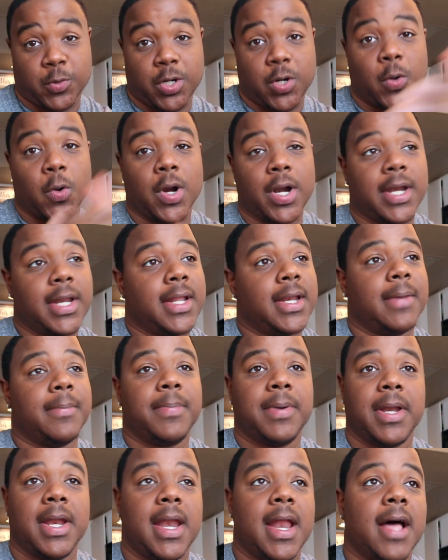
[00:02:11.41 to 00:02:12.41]
recording it and
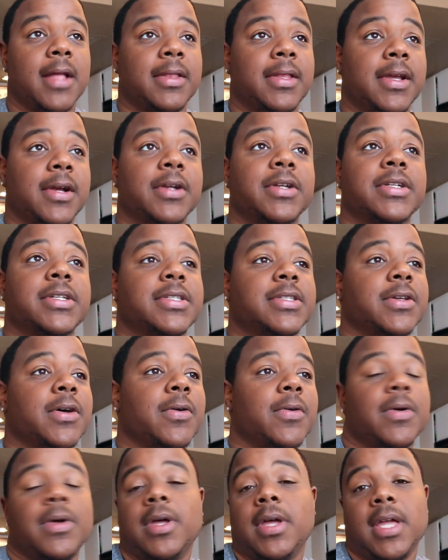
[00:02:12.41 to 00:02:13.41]
putting it out there just
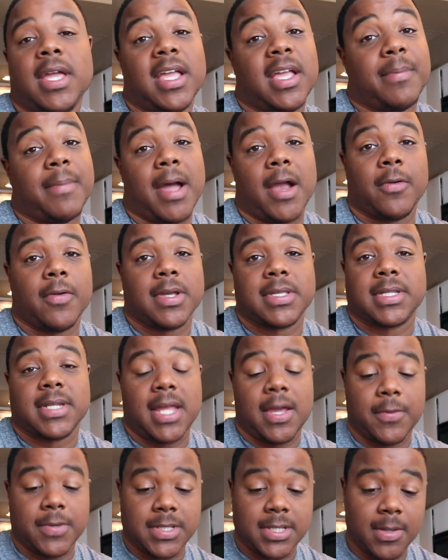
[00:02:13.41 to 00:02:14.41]
so it might
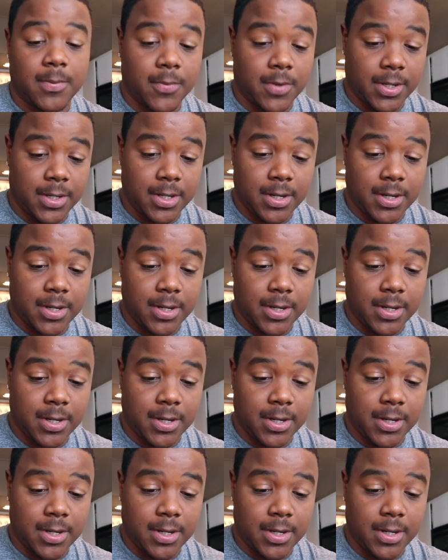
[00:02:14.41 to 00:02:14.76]
resonate with someone.